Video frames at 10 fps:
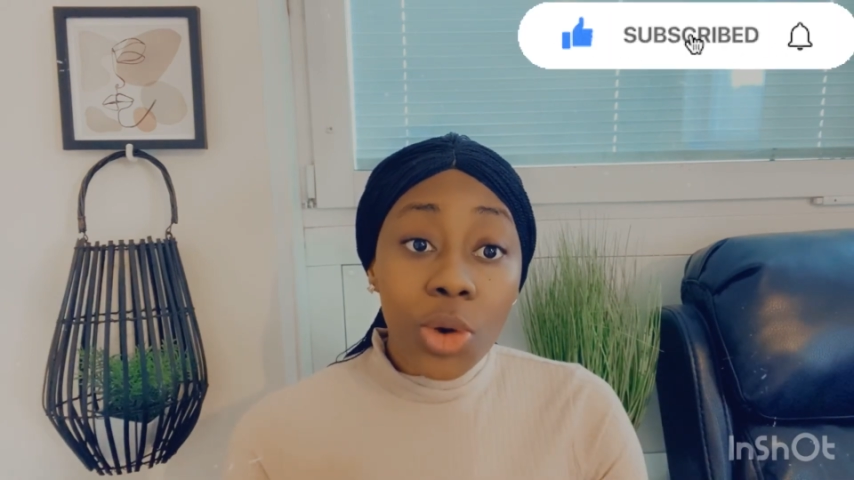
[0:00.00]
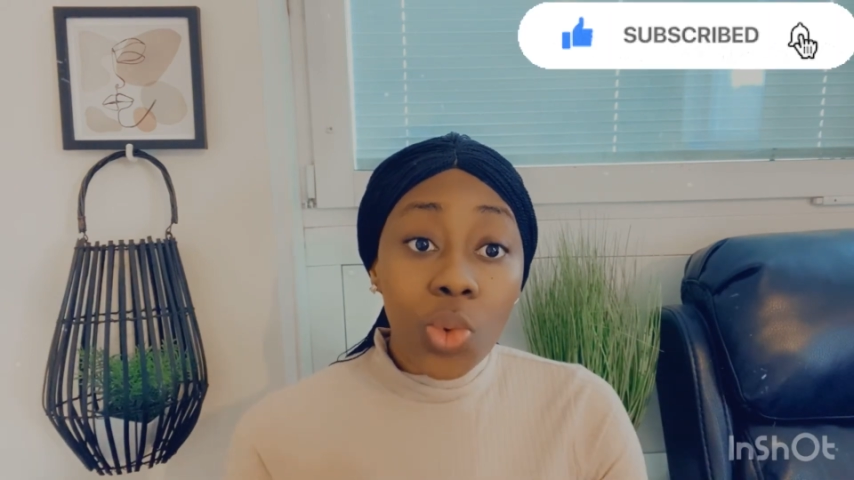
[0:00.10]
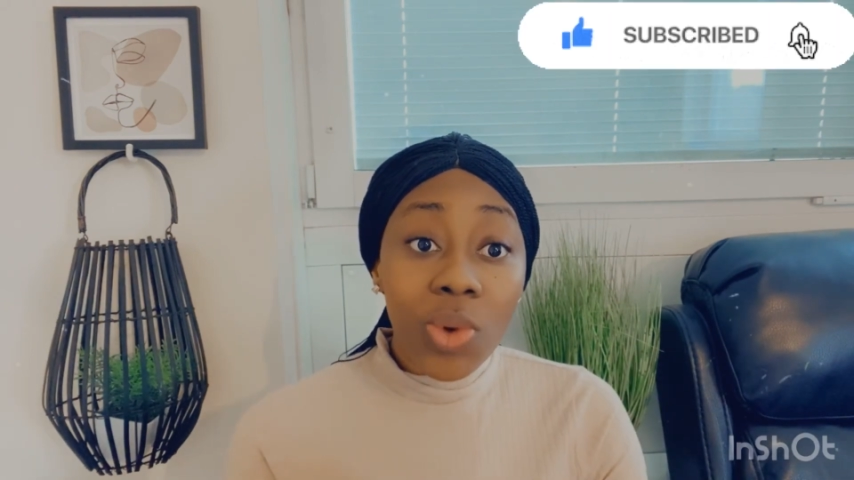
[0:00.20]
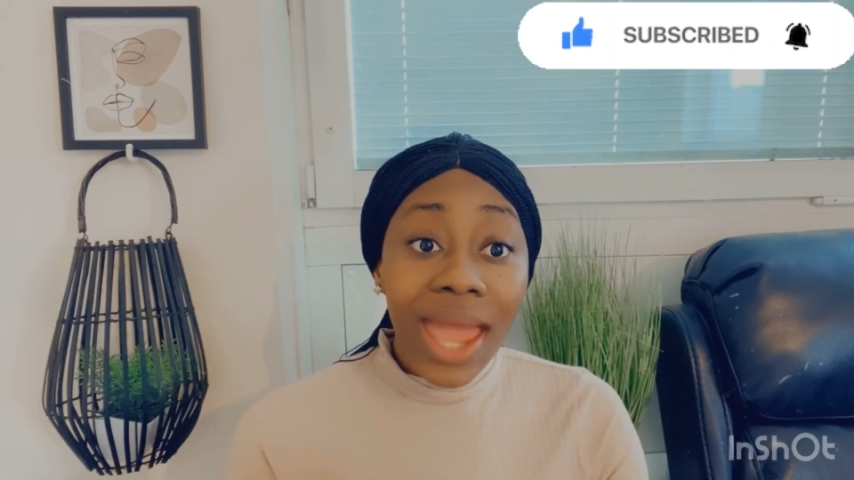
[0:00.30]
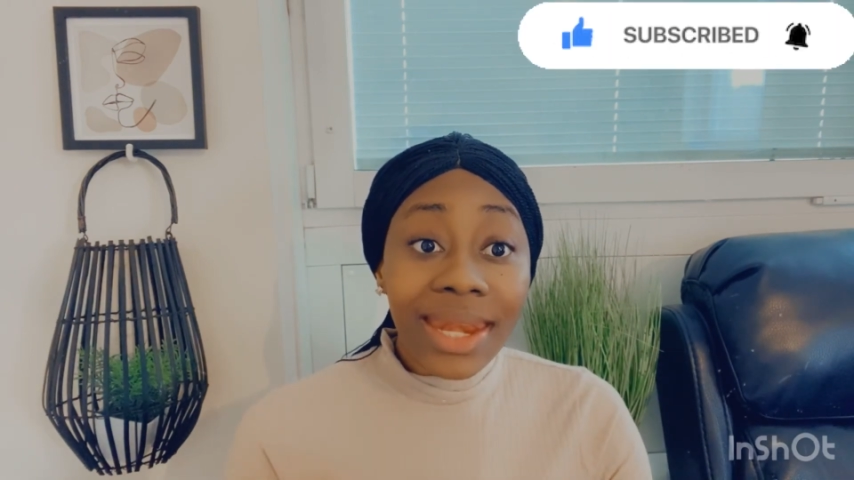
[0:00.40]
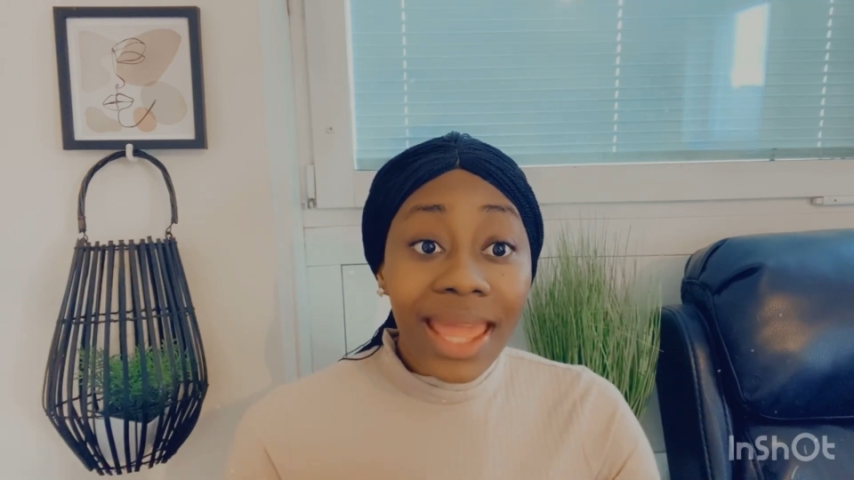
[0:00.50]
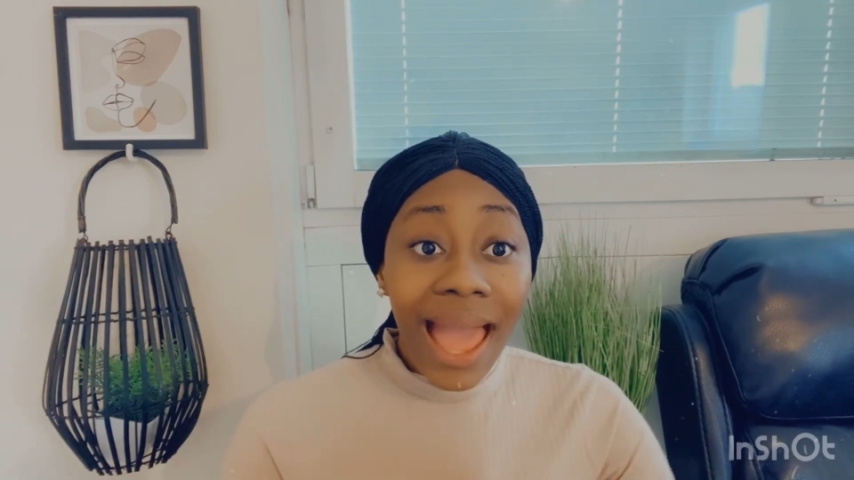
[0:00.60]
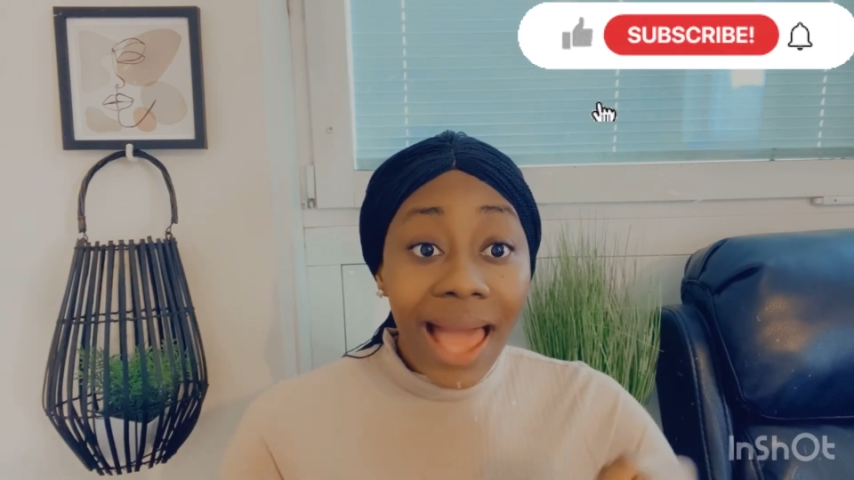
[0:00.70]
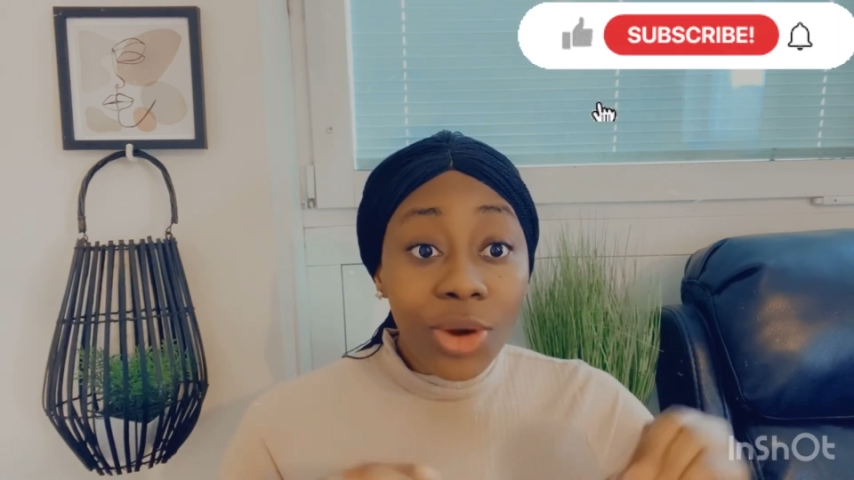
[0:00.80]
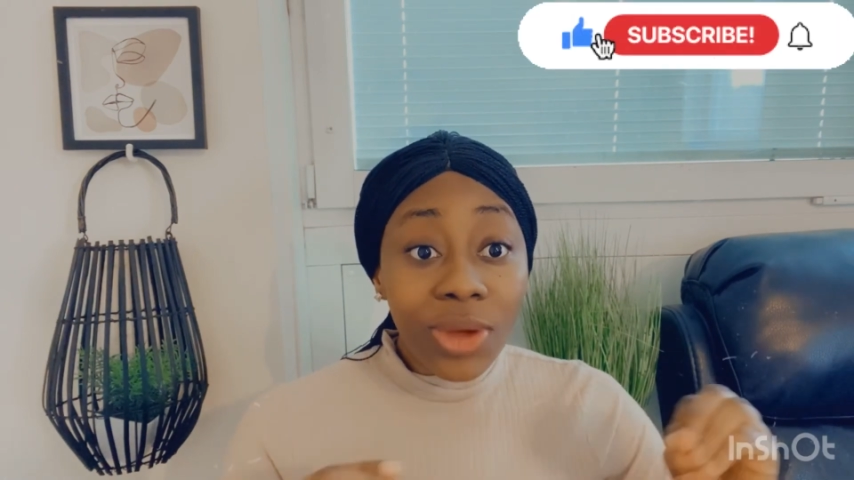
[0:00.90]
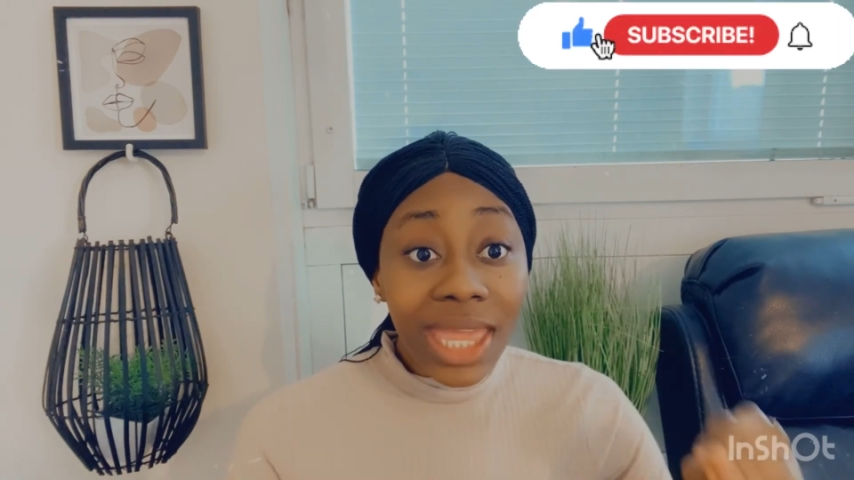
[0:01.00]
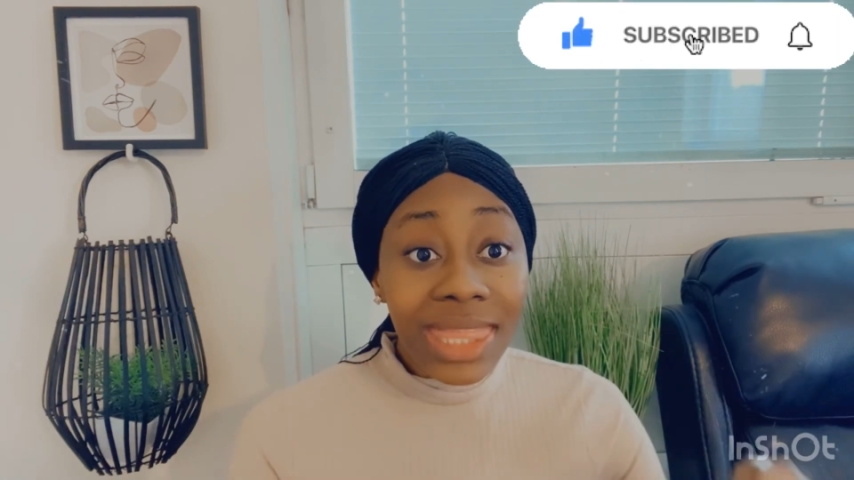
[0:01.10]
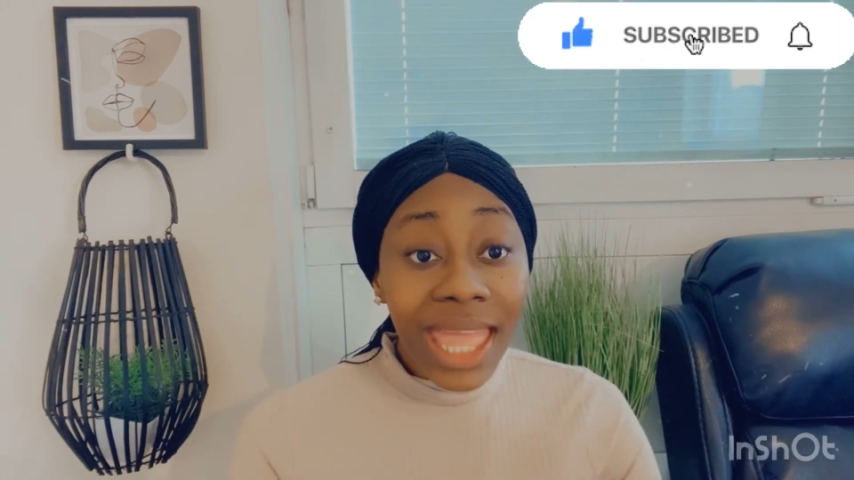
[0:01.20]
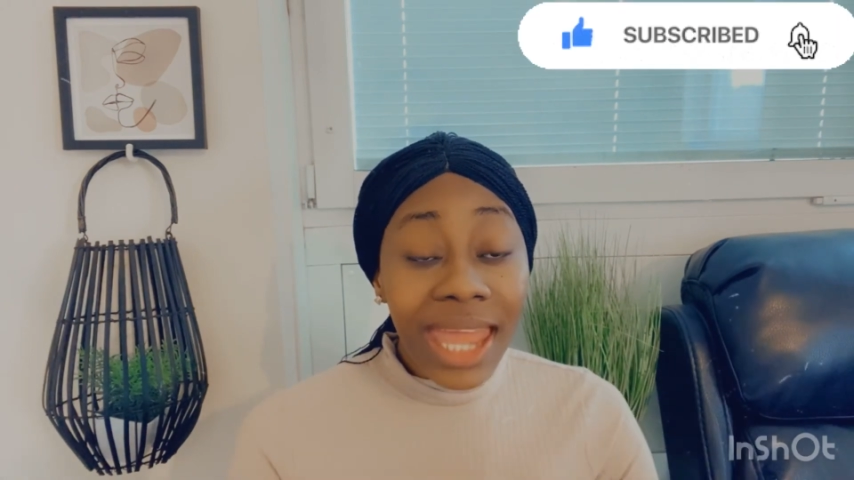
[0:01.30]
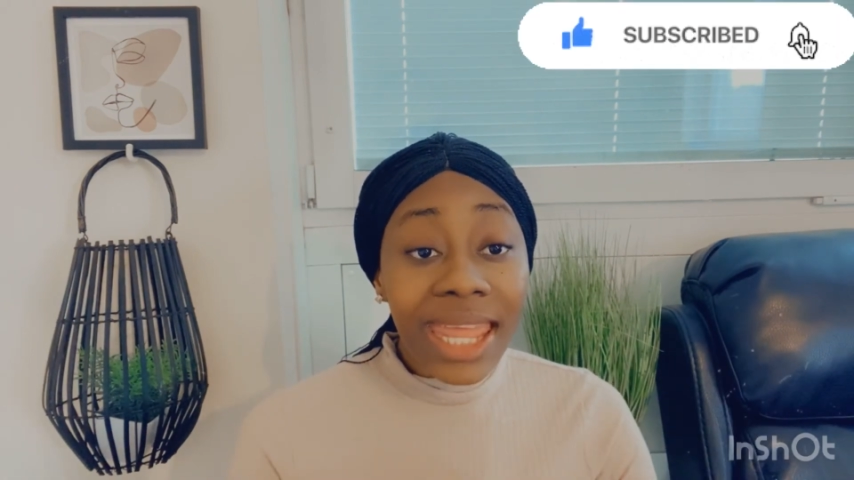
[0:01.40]
where they are
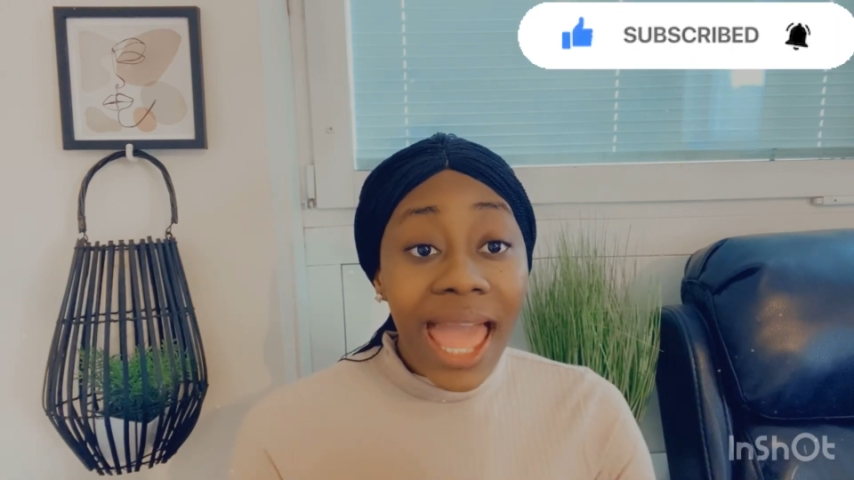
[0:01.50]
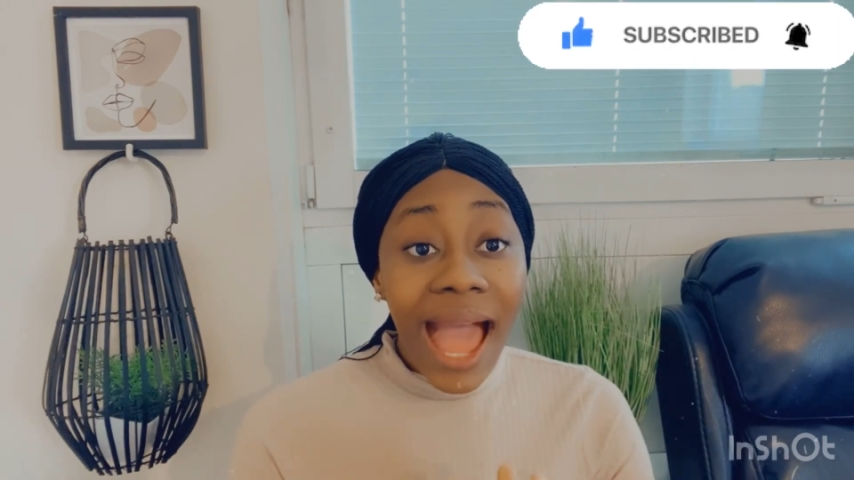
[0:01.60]
located,